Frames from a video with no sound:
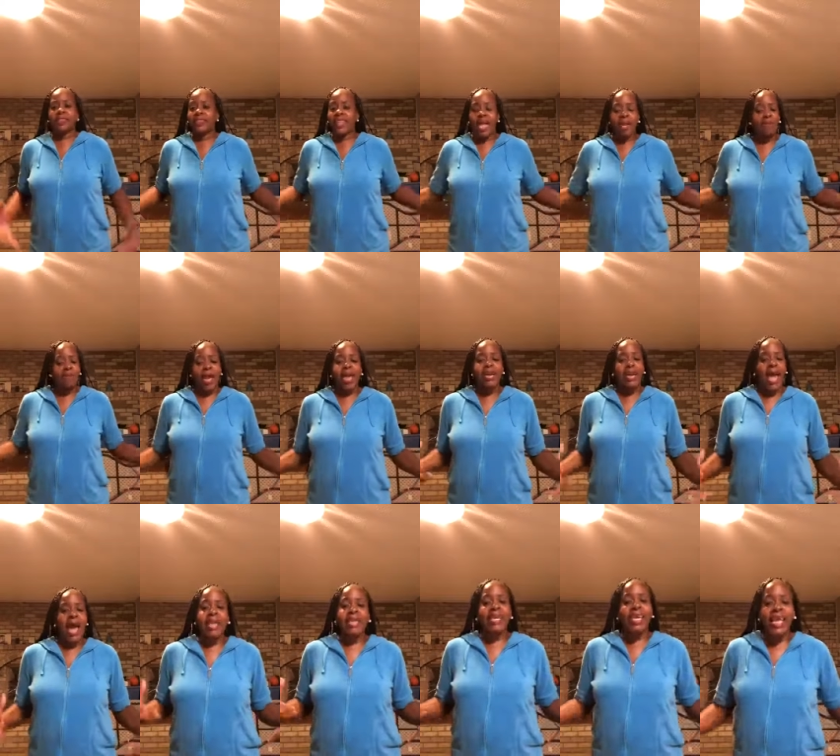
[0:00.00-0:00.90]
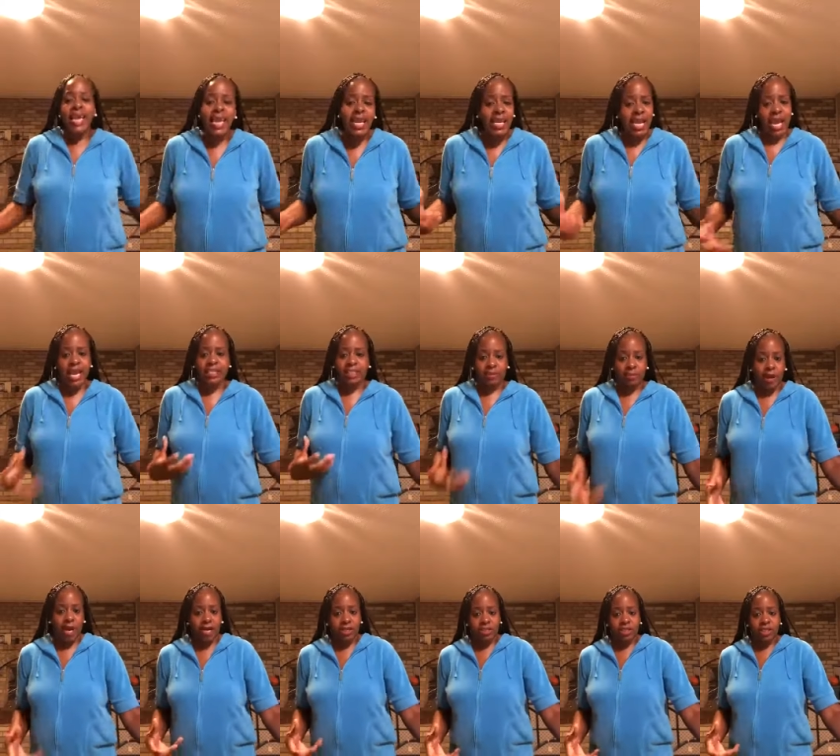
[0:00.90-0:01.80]
they may not need as
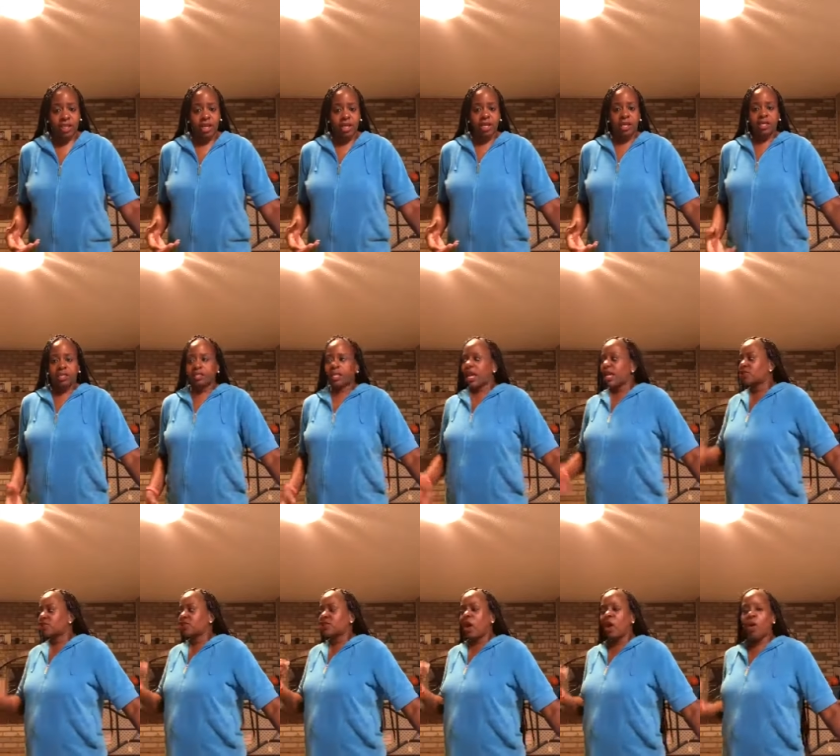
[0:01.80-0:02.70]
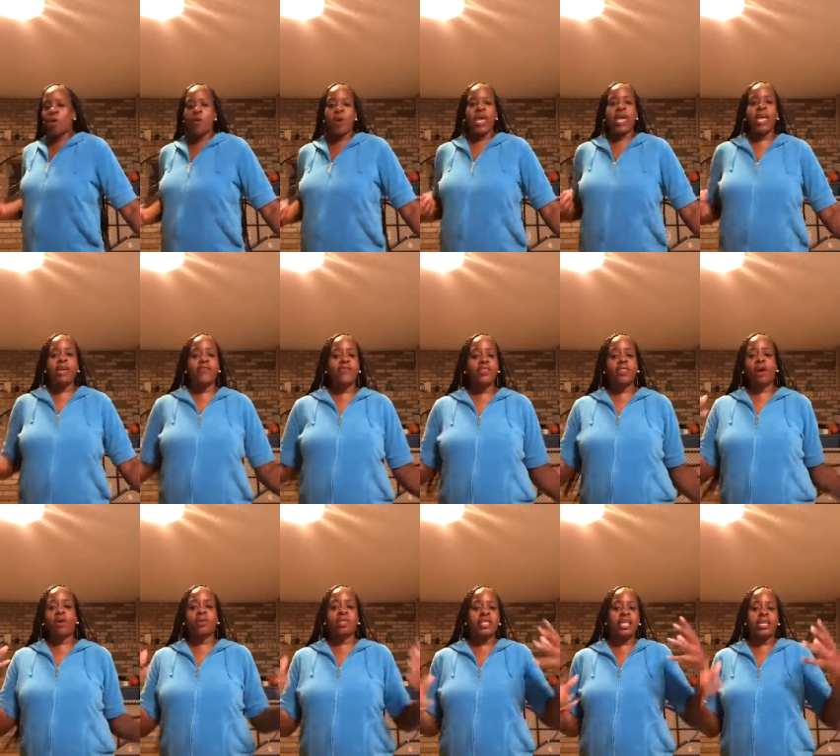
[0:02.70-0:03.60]
much. And so, even
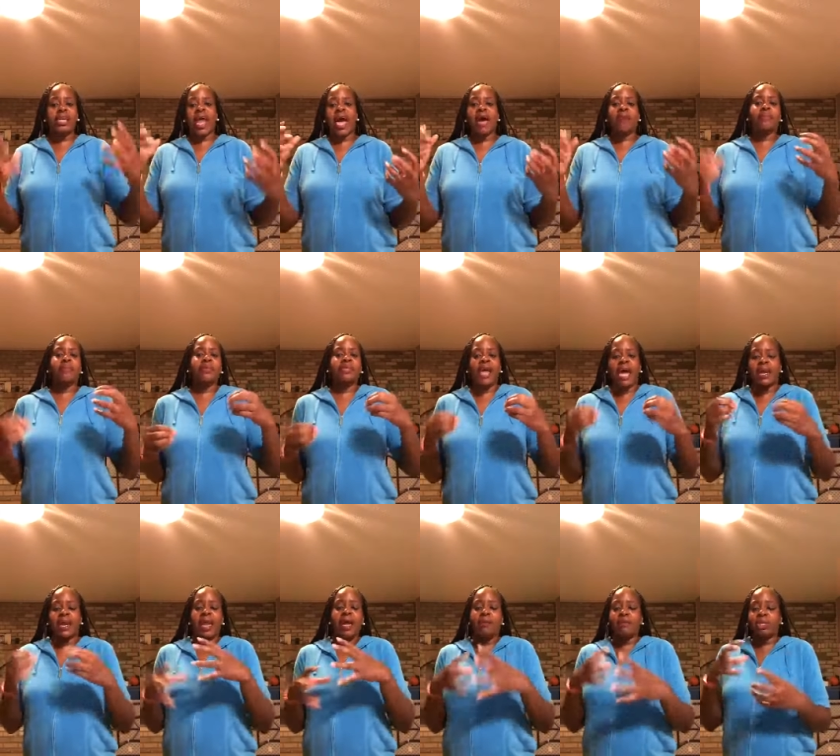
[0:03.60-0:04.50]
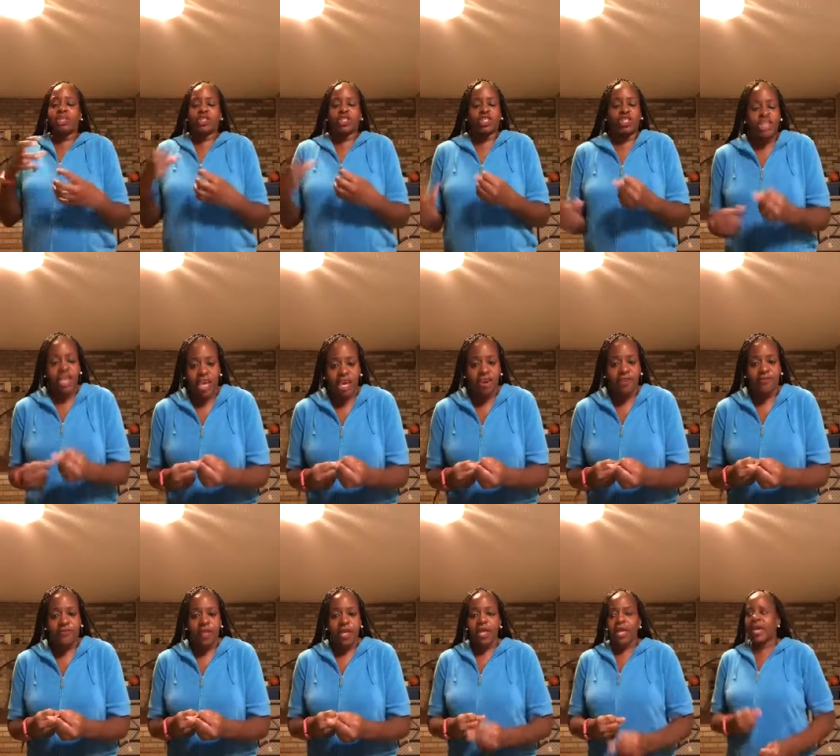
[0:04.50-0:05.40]
though the dynam dynamic
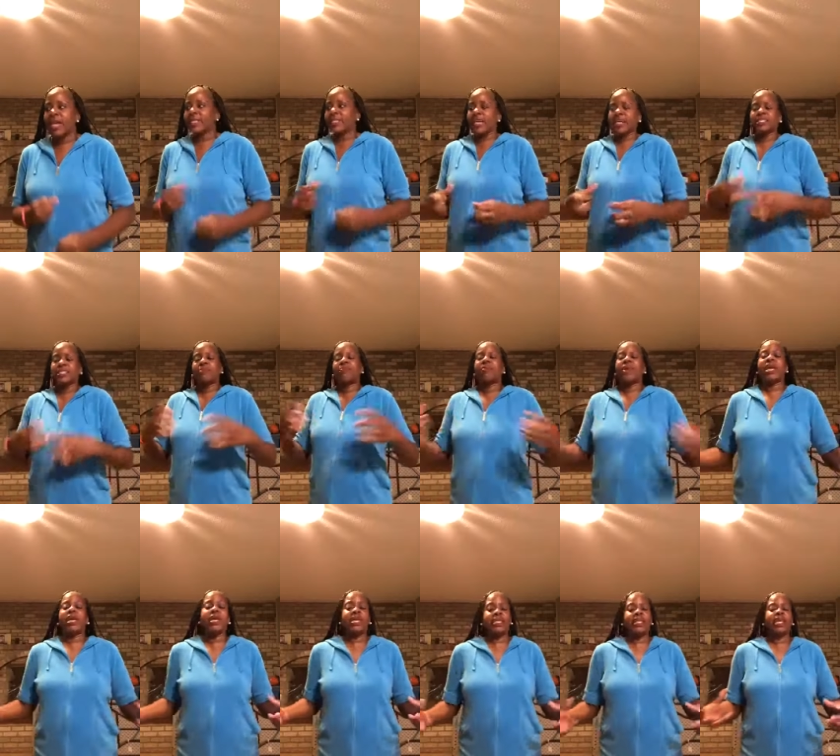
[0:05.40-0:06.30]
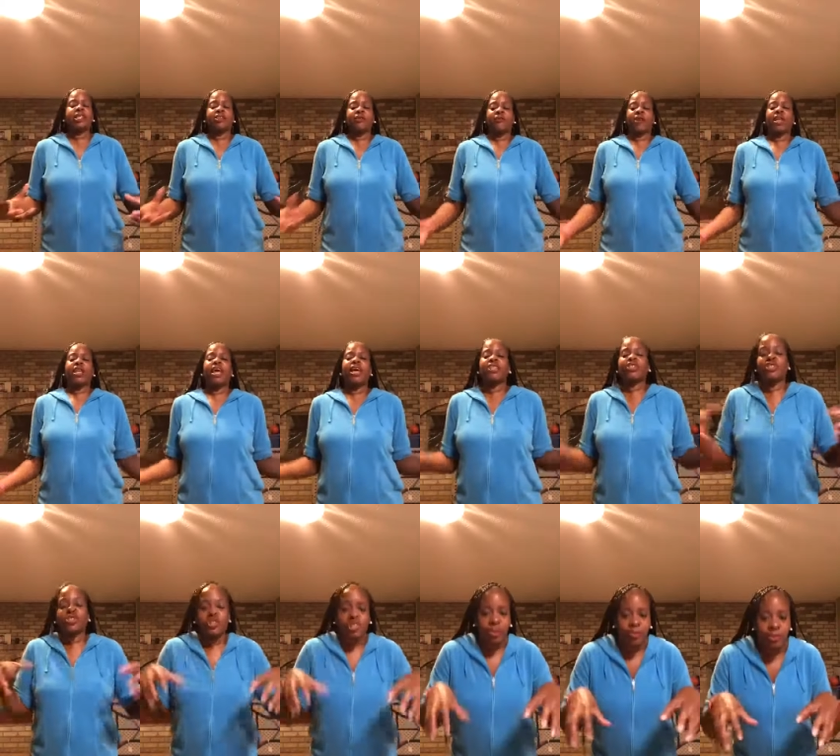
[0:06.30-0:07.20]
shift, it doesn't mean that the
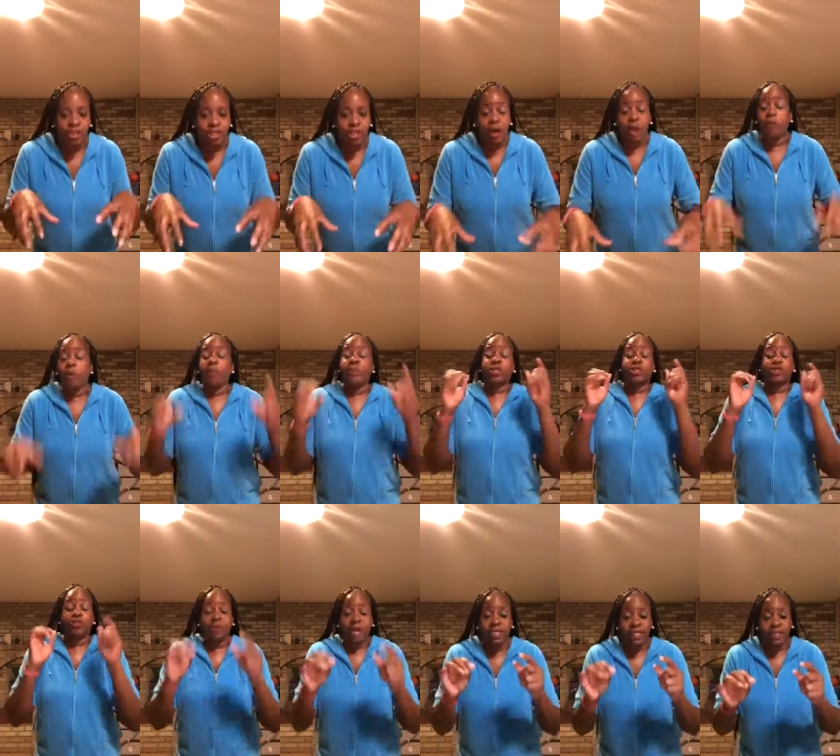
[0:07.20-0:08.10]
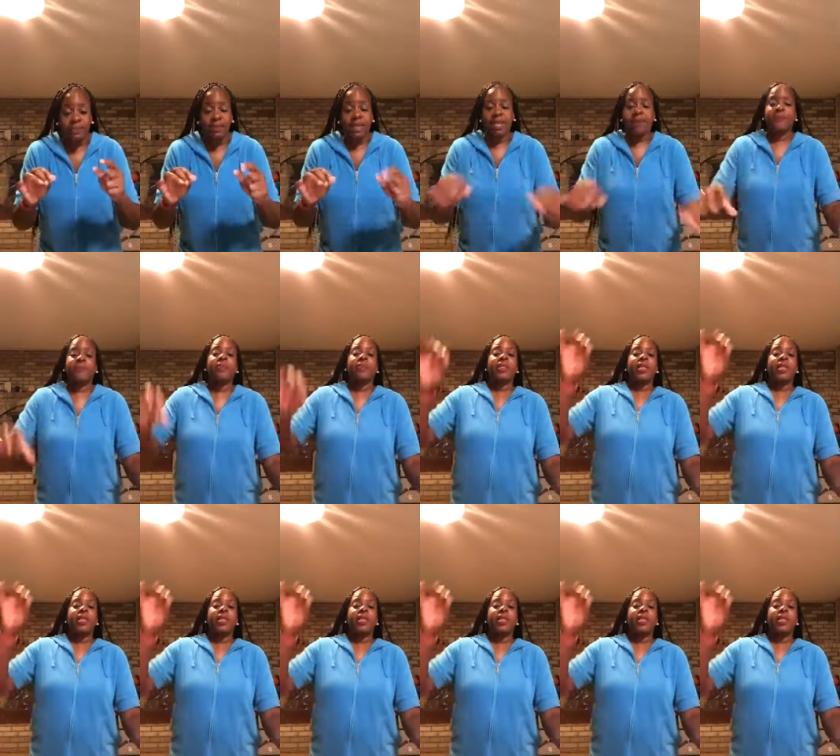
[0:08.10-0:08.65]
relationship is over. But trust me,